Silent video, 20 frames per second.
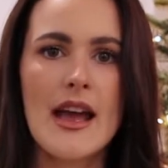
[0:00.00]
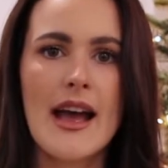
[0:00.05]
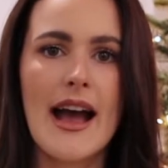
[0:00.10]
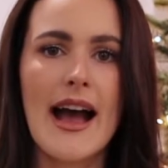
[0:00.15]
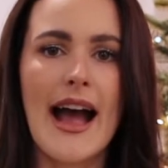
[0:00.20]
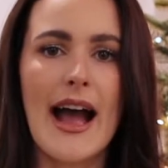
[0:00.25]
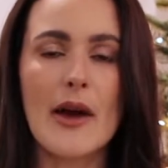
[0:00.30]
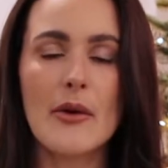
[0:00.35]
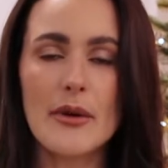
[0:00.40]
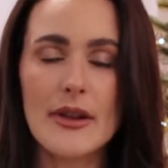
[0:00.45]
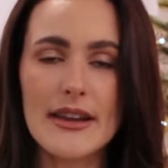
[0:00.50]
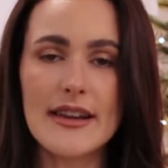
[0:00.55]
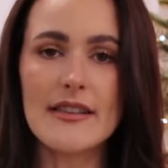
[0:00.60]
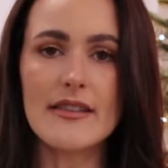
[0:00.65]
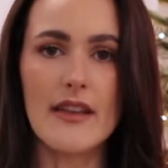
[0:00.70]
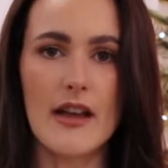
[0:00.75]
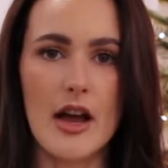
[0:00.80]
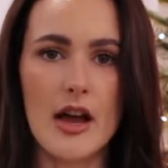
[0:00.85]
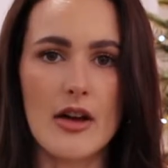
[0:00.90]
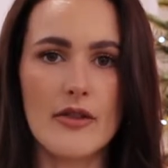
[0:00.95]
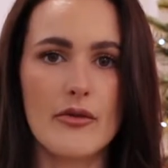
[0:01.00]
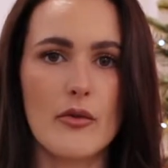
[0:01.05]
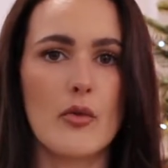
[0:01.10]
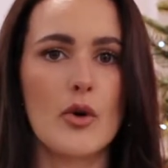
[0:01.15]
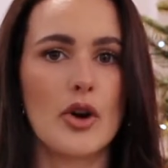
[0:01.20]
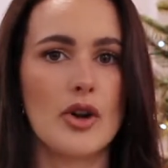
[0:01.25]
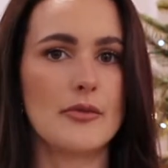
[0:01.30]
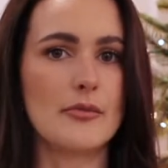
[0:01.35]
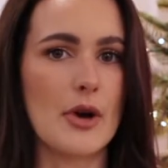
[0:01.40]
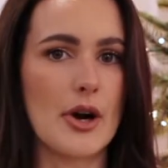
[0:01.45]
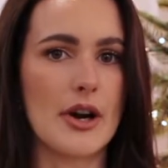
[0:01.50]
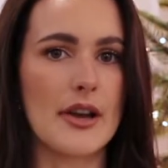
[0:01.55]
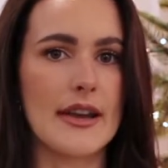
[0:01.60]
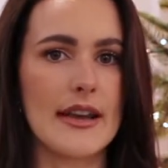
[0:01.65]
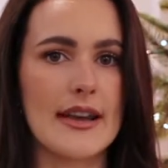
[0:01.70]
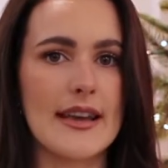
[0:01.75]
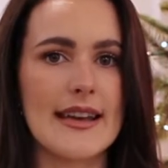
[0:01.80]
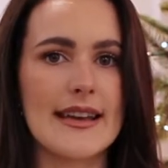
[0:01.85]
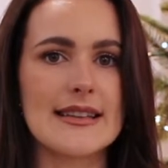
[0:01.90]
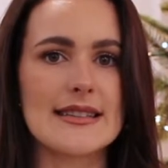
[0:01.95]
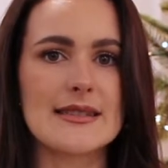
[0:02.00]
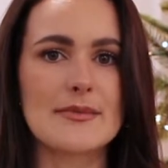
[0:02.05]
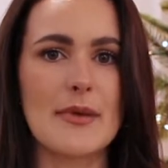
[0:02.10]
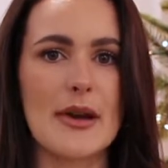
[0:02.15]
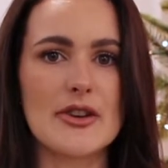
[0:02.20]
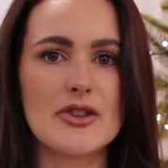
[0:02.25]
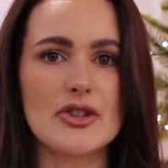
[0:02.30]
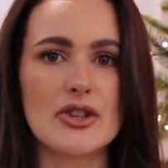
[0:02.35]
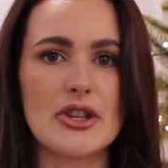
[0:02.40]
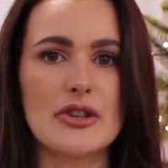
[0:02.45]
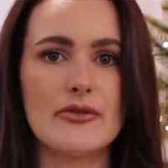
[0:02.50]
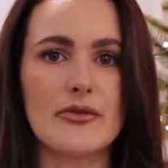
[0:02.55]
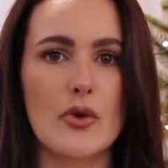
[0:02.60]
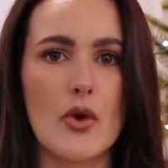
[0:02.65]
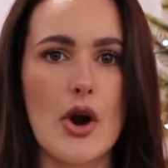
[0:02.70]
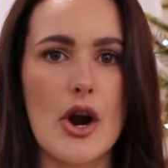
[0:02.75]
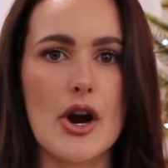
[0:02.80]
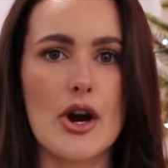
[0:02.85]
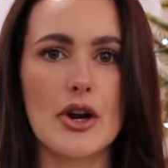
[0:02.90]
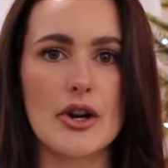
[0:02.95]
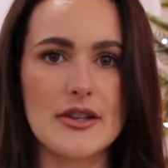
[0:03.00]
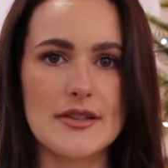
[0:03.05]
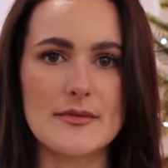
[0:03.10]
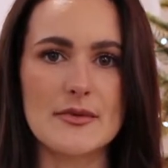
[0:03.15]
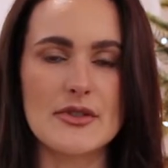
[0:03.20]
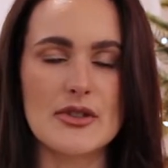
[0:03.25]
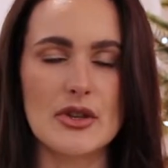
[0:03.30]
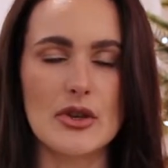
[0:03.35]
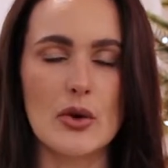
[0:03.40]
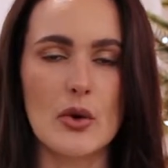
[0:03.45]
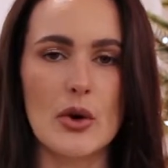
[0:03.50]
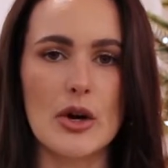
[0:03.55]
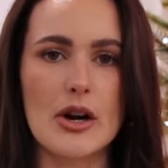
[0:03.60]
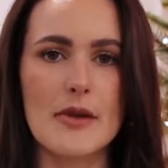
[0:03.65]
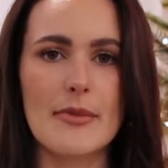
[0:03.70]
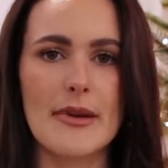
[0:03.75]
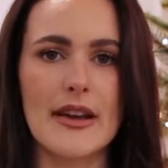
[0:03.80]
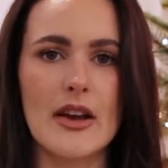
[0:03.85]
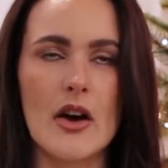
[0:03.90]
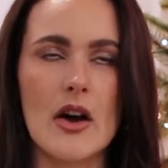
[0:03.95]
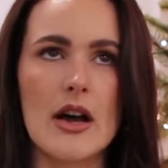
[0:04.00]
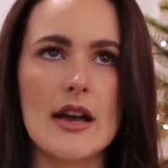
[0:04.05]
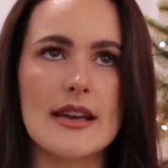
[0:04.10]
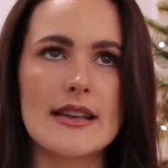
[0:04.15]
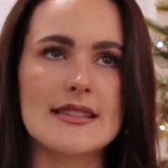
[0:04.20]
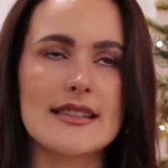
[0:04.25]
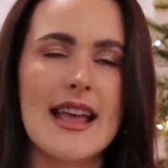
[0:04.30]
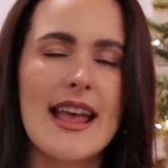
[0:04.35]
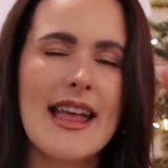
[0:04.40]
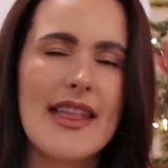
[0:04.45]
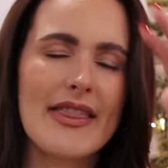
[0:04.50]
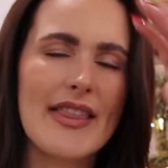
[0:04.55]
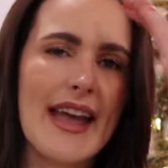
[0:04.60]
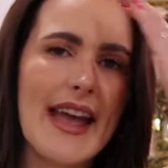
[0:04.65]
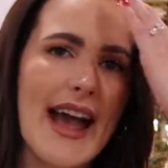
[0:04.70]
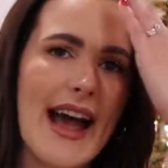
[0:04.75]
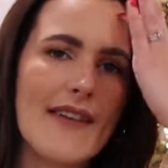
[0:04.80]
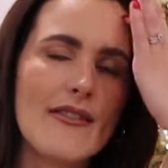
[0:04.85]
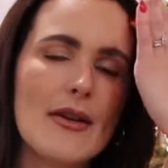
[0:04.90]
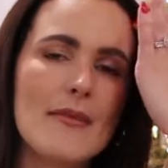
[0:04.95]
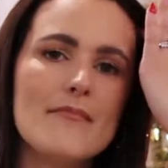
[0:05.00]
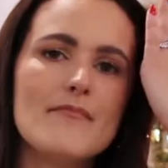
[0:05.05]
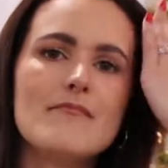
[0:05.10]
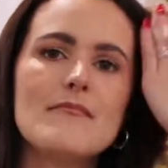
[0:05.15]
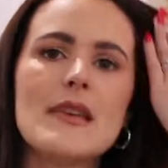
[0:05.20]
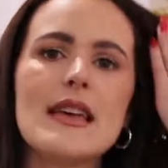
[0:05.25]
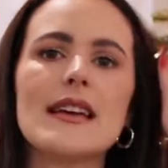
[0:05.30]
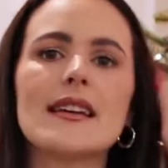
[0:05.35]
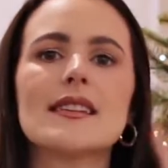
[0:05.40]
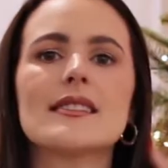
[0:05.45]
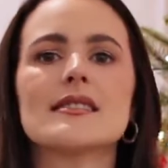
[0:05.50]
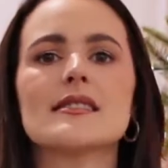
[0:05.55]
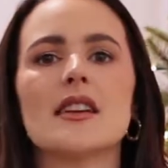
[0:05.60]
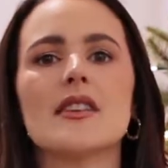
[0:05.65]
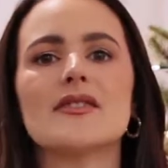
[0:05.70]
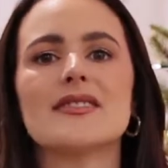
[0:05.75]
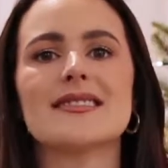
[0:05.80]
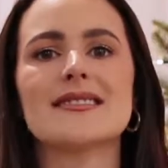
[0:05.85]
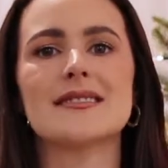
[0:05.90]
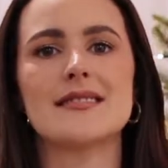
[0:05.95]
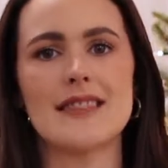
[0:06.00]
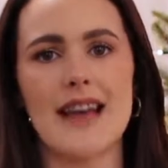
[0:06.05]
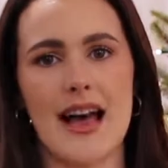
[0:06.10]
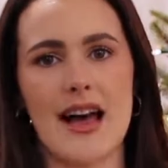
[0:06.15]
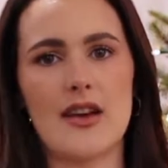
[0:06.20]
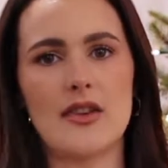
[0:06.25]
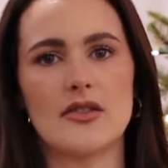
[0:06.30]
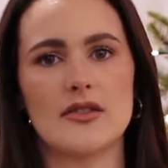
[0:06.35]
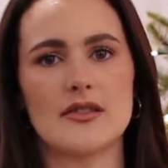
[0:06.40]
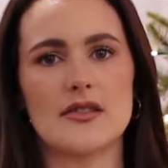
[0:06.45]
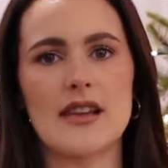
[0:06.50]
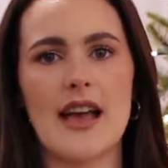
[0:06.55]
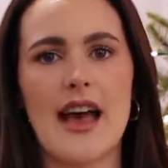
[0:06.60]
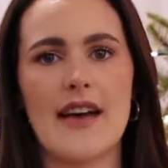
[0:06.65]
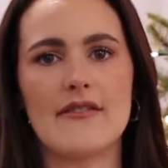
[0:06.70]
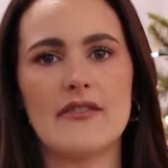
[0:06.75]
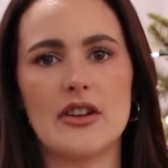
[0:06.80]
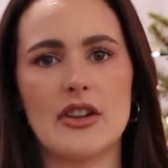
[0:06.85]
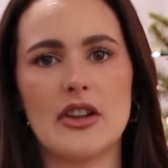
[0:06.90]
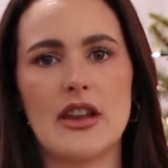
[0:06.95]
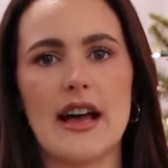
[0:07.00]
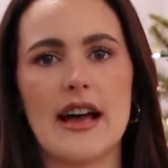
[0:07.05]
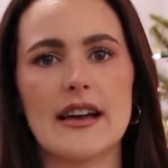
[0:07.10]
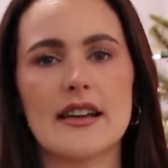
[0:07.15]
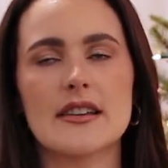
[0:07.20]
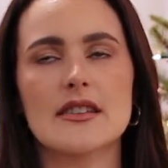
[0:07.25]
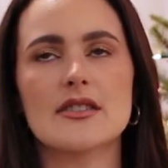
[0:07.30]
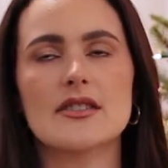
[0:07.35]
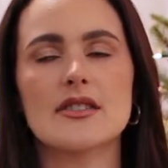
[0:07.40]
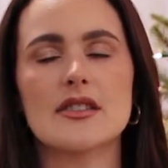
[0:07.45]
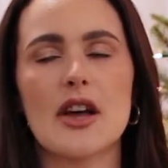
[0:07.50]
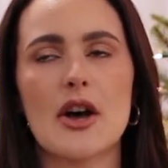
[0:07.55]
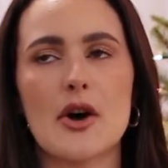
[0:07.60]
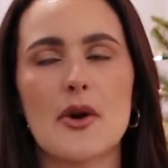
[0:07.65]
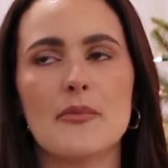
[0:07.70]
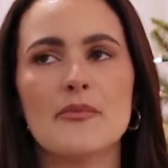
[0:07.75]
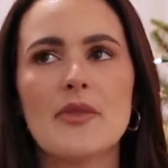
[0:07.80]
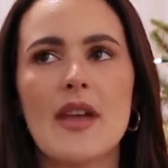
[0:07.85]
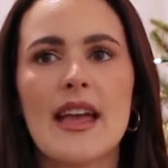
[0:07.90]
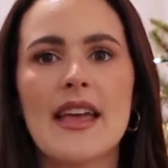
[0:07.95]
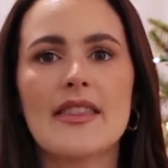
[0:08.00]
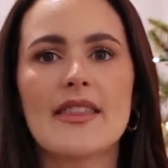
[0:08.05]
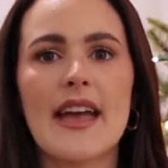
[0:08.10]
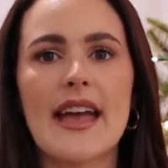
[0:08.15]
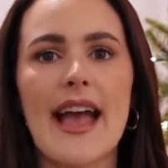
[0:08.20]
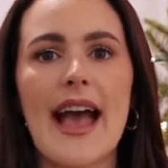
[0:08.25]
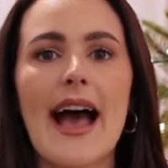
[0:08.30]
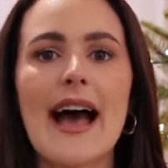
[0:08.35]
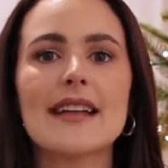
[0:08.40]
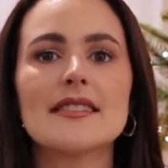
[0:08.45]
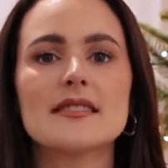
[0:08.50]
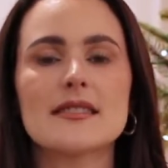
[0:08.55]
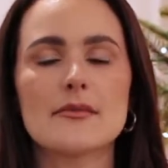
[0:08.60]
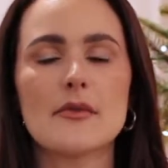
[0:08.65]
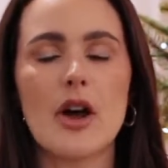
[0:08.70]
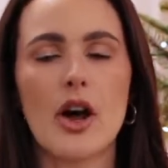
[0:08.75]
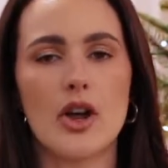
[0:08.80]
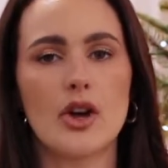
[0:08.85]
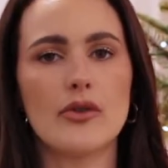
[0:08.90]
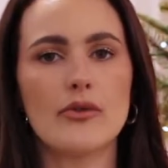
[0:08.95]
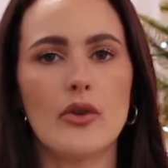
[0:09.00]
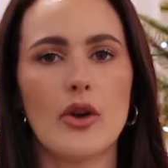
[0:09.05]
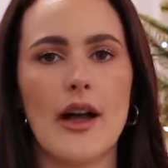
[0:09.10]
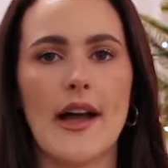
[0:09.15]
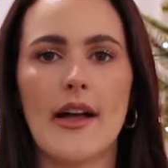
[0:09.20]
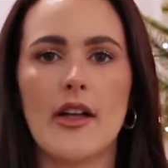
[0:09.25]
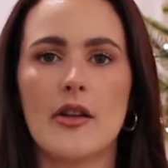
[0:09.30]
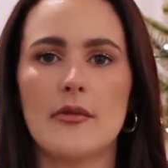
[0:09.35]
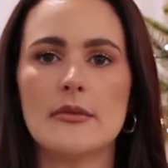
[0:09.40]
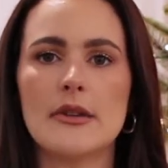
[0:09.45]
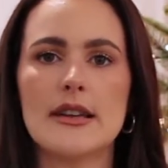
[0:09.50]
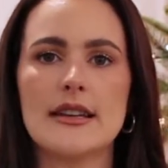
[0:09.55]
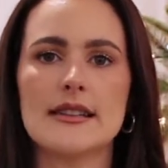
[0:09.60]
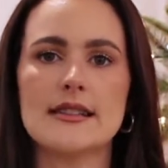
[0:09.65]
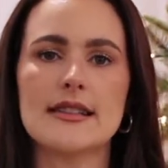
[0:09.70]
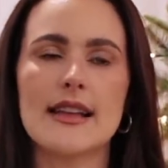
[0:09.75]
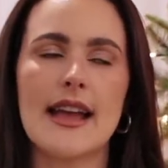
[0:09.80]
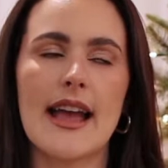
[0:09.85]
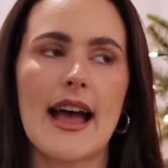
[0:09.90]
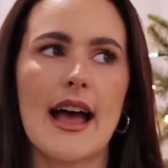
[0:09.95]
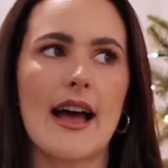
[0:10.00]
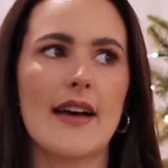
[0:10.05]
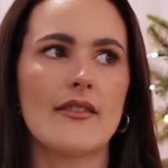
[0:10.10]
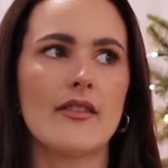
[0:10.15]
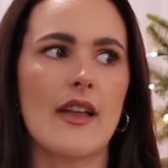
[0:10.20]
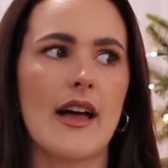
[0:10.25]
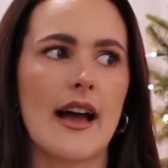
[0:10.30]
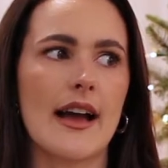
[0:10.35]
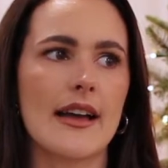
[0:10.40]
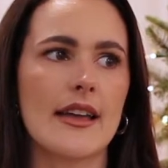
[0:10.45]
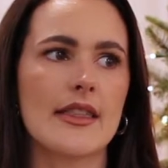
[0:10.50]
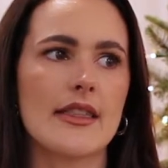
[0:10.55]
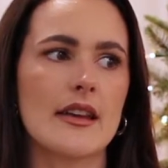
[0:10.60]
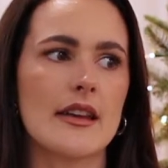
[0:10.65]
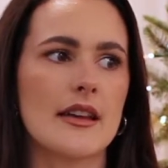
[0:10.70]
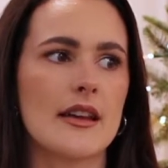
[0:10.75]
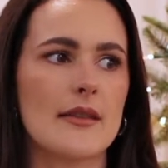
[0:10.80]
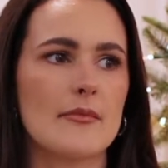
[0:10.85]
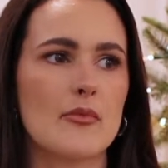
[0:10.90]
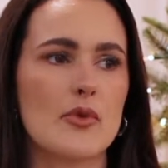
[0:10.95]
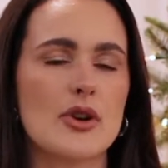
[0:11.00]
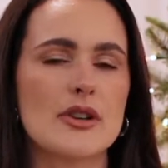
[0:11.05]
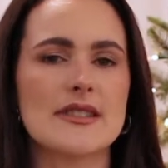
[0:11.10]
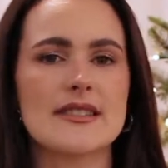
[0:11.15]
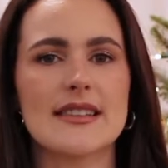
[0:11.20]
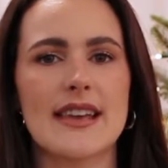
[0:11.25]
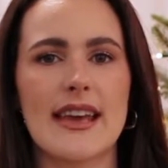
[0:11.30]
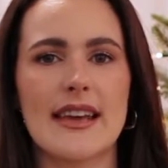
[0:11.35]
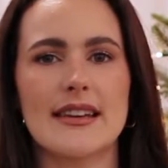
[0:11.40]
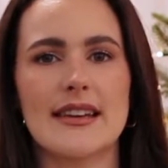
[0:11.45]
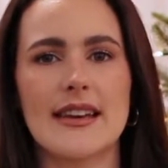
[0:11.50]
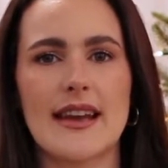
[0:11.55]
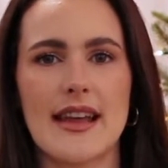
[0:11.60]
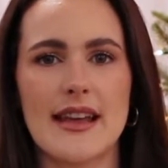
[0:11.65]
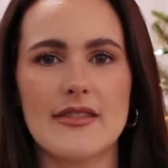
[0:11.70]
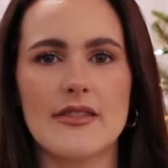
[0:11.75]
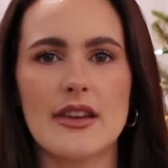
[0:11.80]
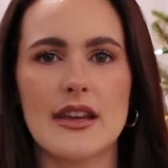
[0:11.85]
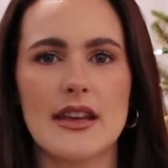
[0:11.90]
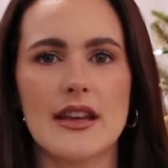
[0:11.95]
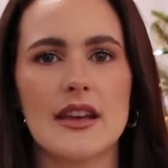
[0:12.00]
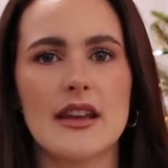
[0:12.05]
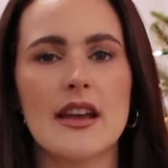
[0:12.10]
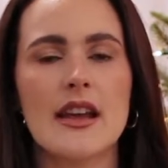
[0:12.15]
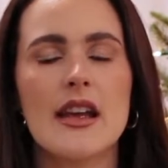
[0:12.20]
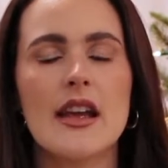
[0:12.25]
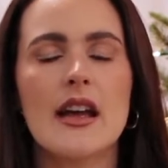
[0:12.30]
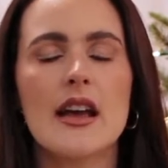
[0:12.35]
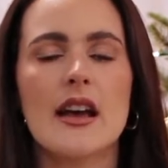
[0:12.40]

I really love World Market, especially for Christmas decor, because they have a mix of styles, I feel like. So they had some colorful elements. They have like the more Scandinavian.